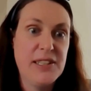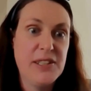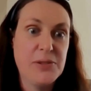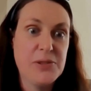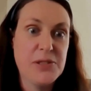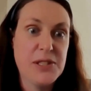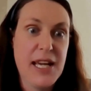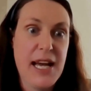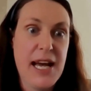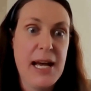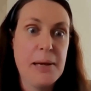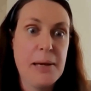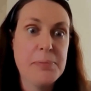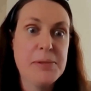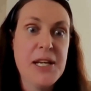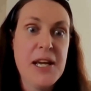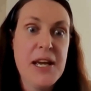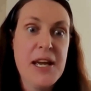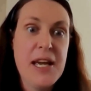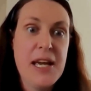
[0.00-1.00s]
those
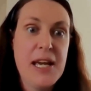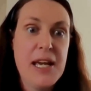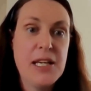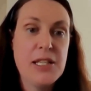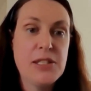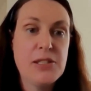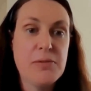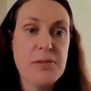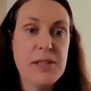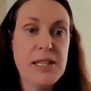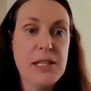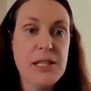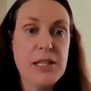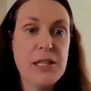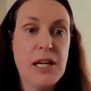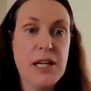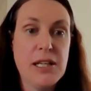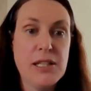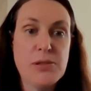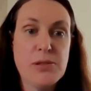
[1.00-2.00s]
gaps is a really
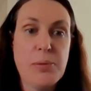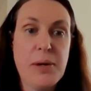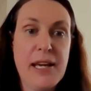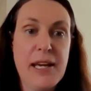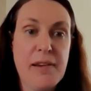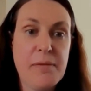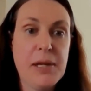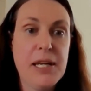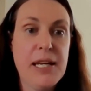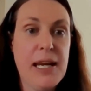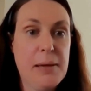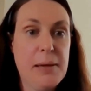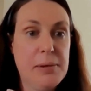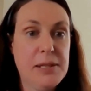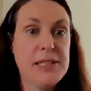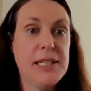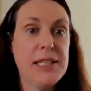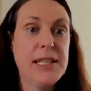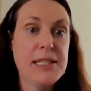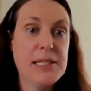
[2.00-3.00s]
nice way of being
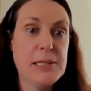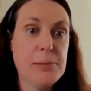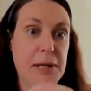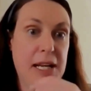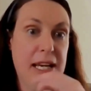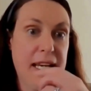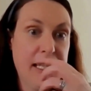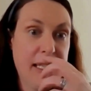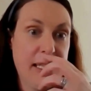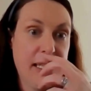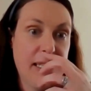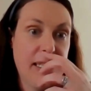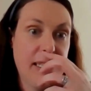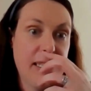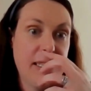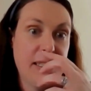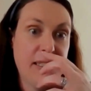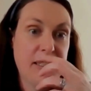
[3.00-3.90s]
able to explain